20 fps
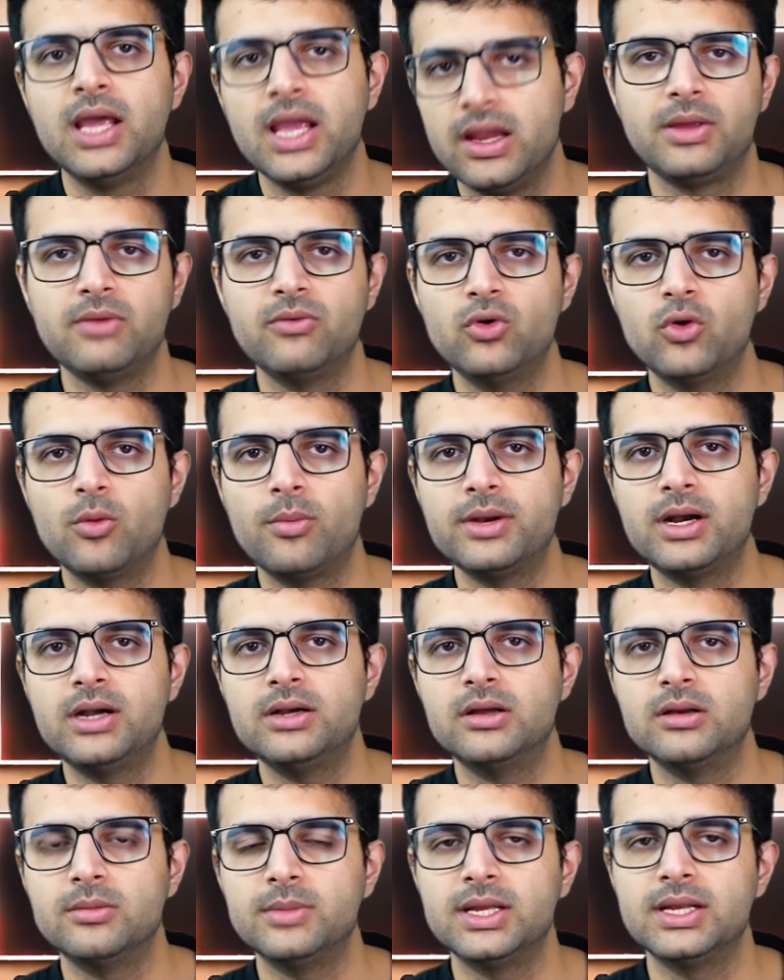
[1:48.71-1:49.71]
He would open a
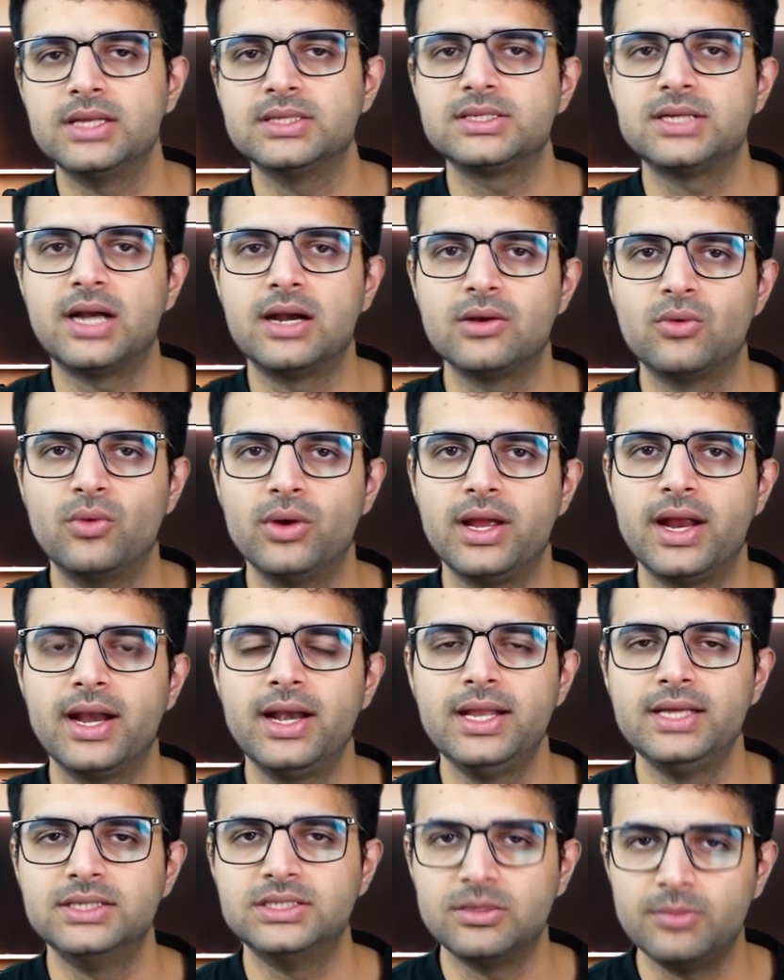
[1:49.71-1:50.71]
terminal and start coding
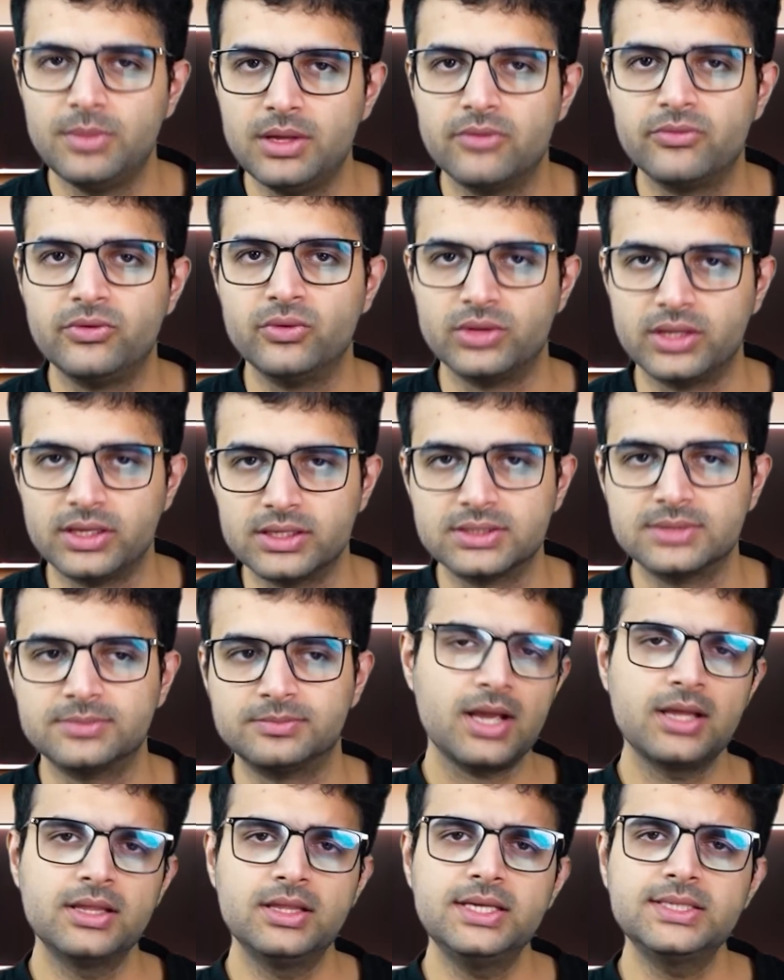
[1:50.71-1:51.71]
and teaching me a few things.
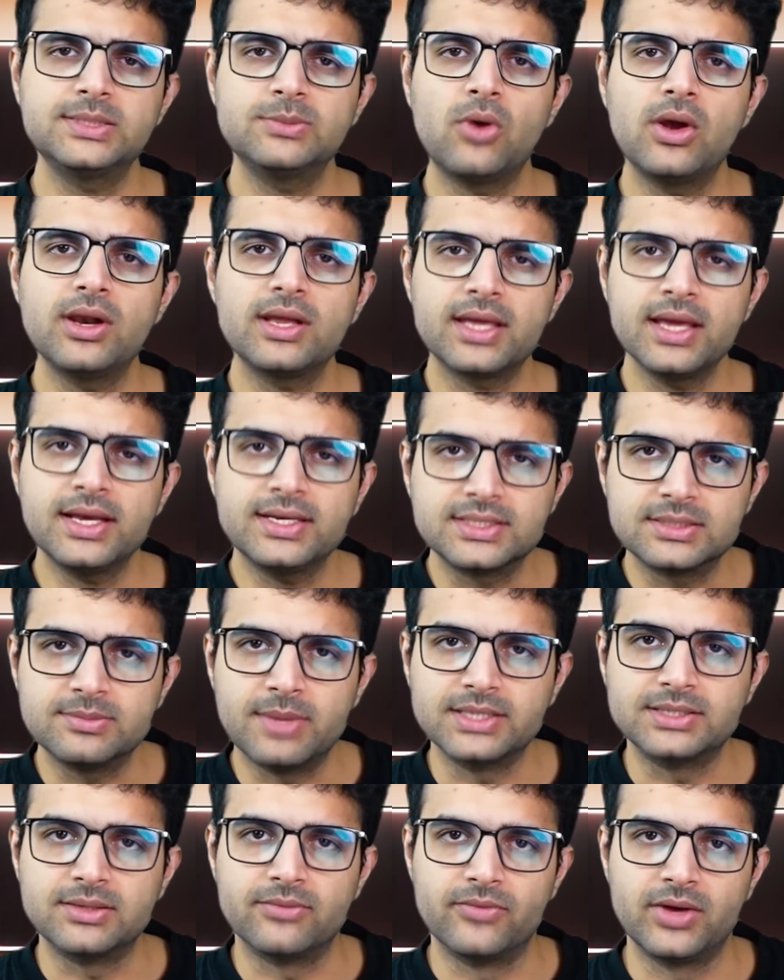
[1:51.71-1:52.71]
These small kicks
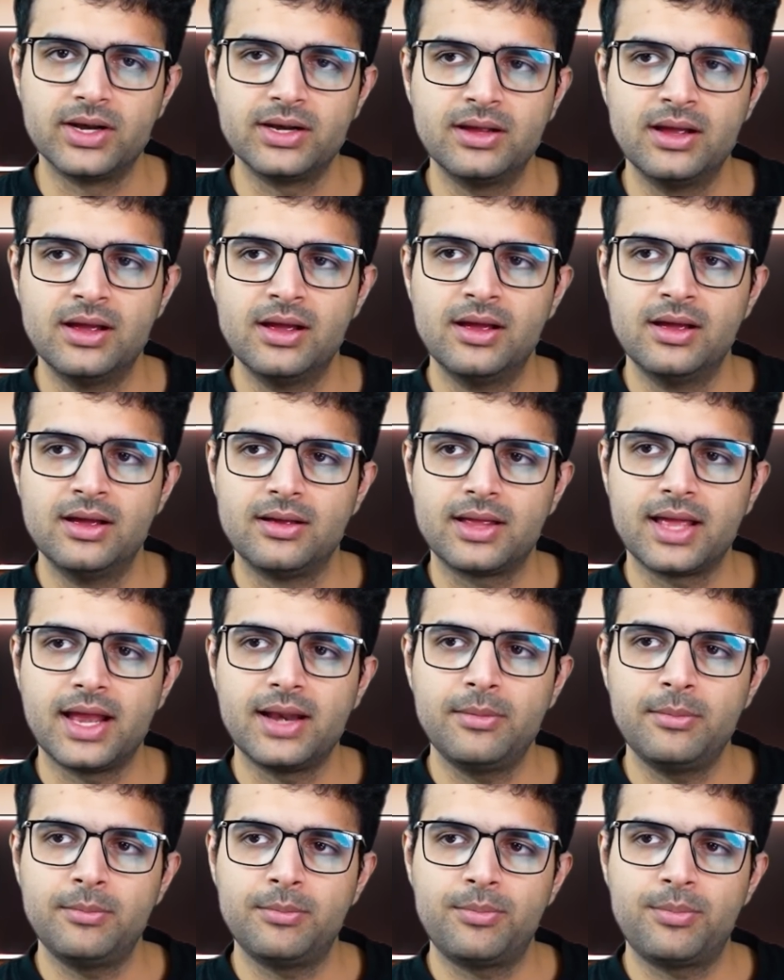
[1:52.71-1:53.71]
by someone
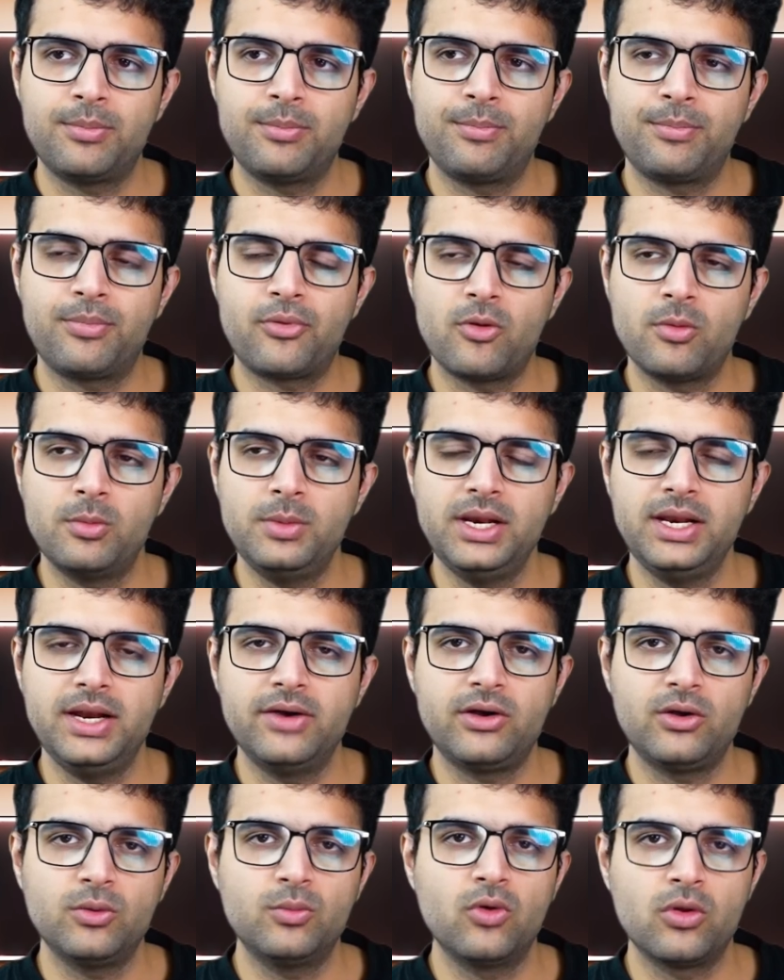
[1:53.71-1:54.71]
can probably
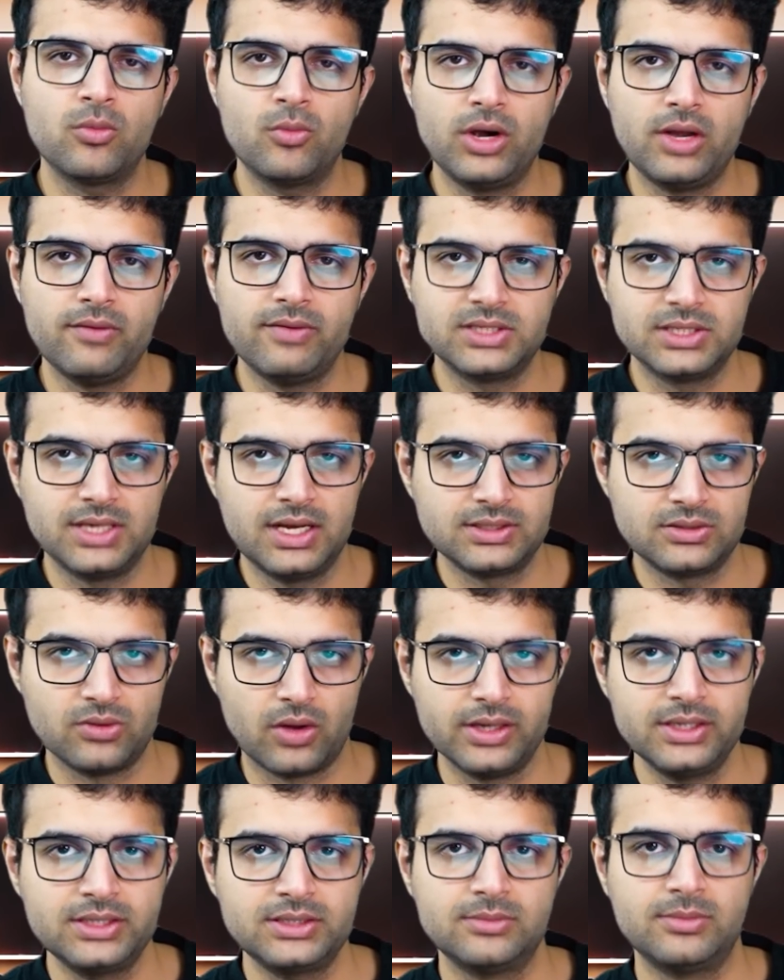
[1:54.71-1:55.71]
lead to more motivation, less
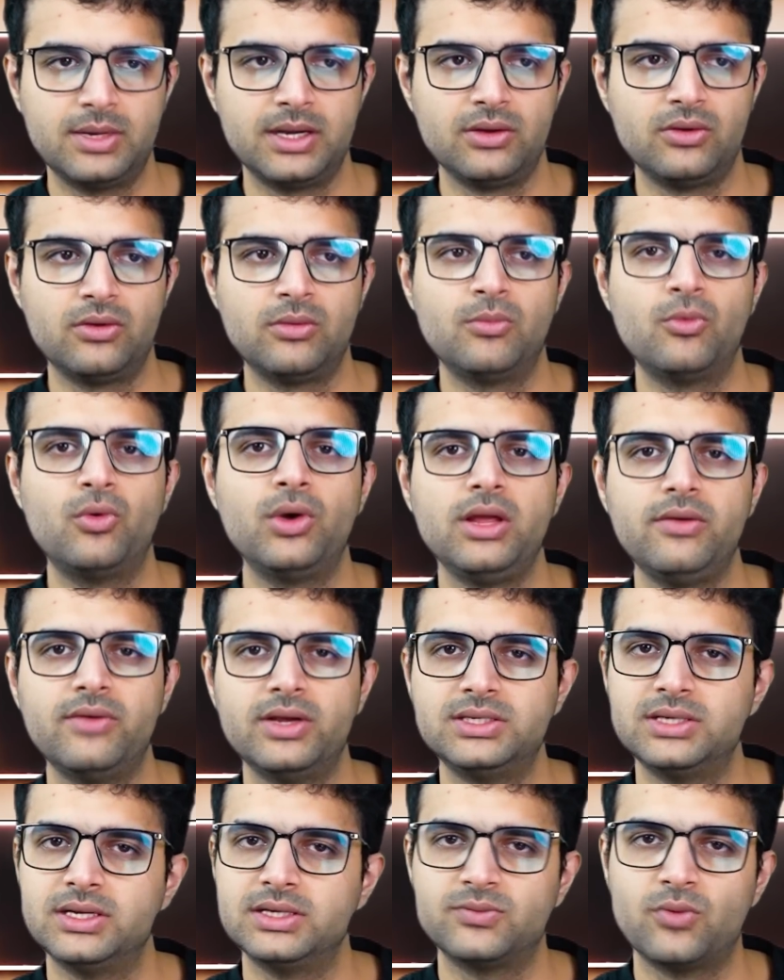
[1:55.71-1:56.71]
knowledge, but you know,
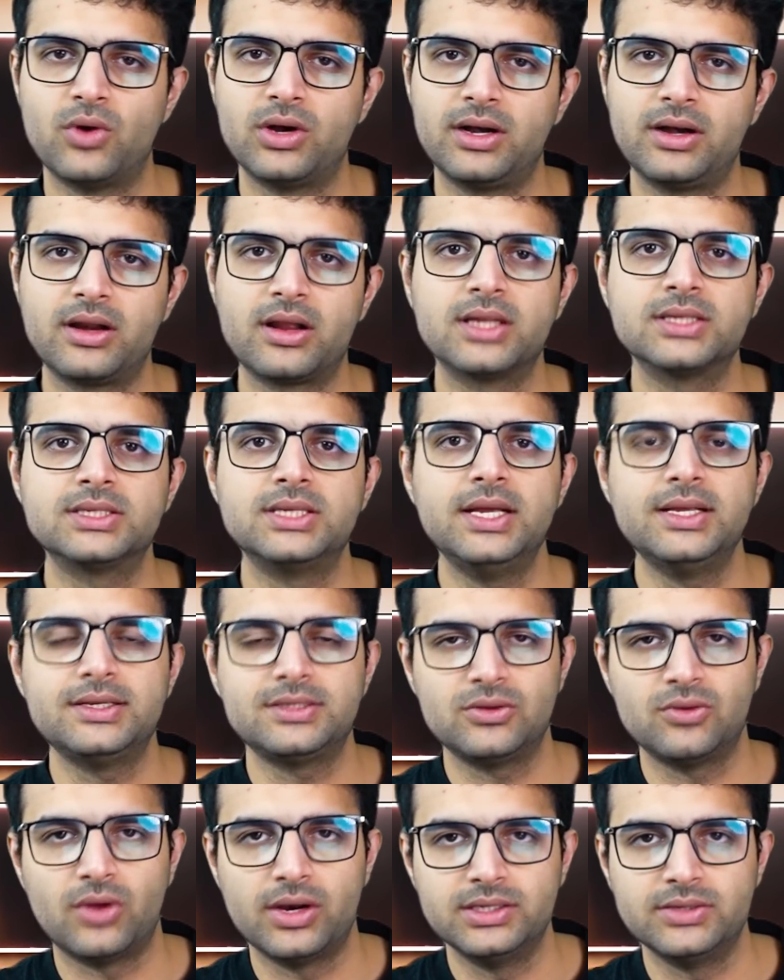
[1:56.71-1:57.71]
motivation is what translates
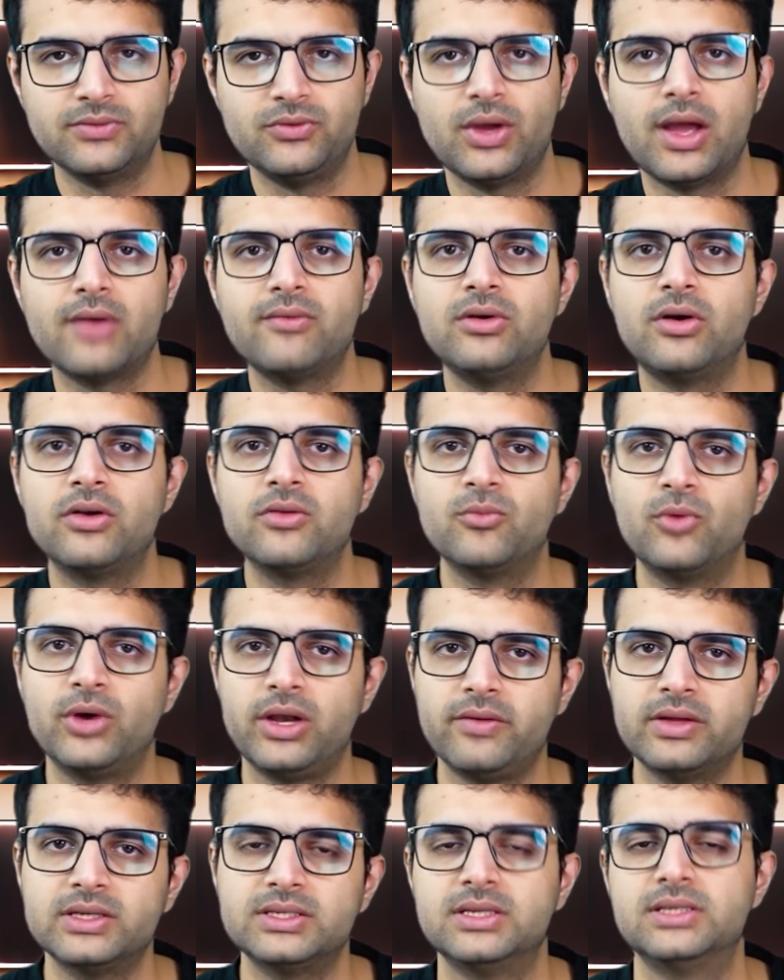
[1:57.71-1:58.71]
to knowledge. If you have a lot of
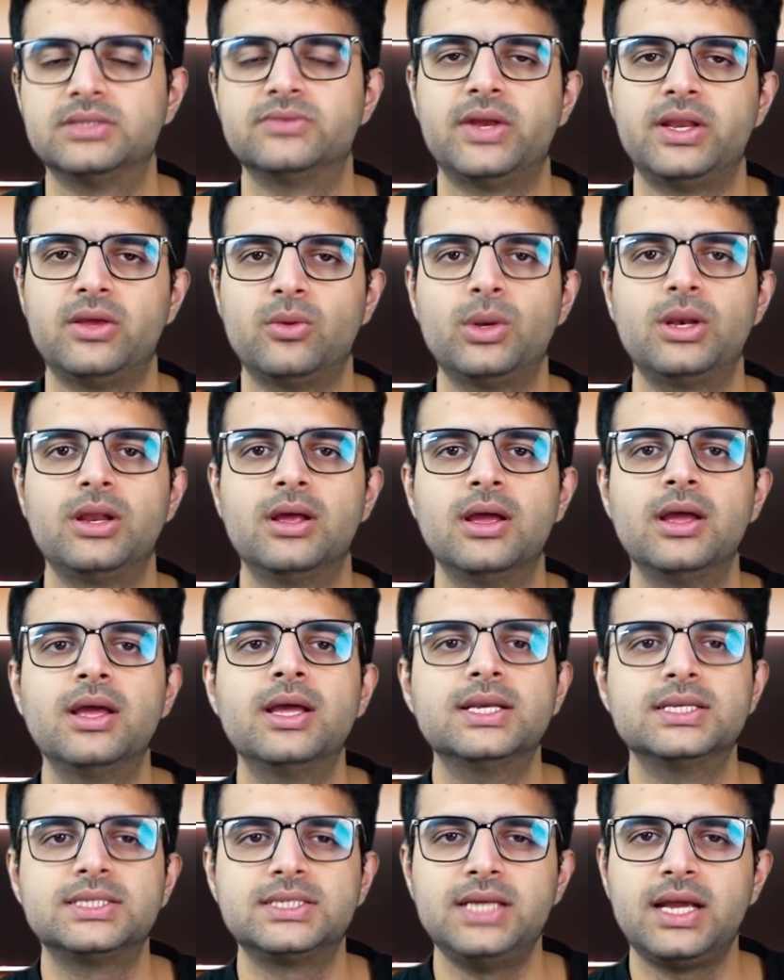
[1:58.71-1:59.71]
motivation is when you will
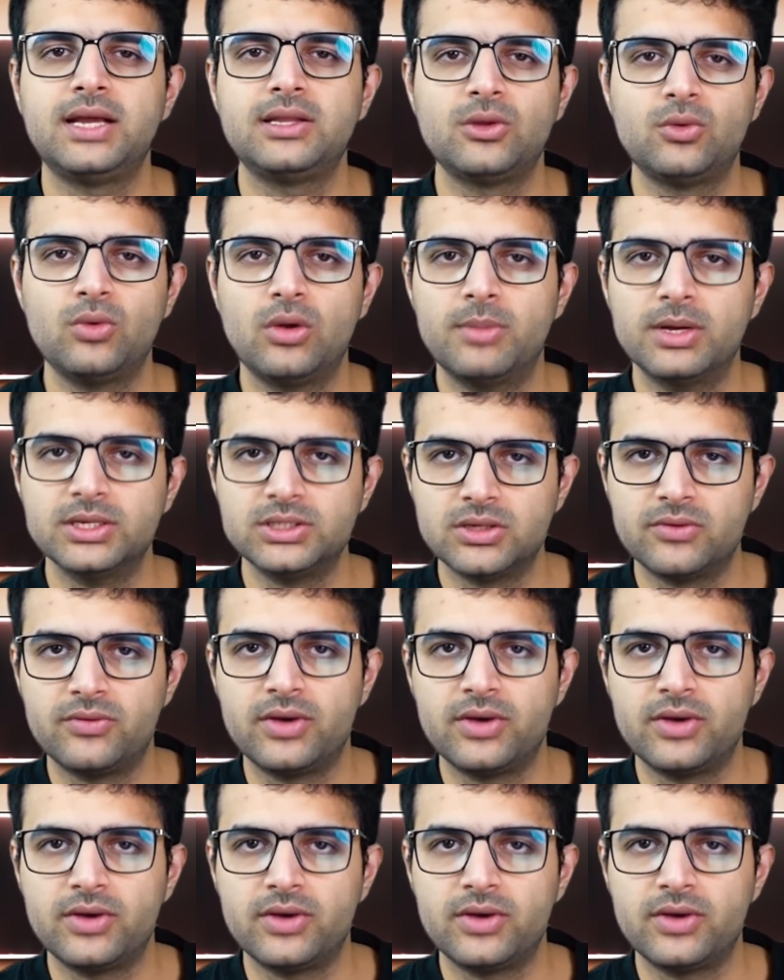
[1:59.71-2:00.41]
stick through a bunch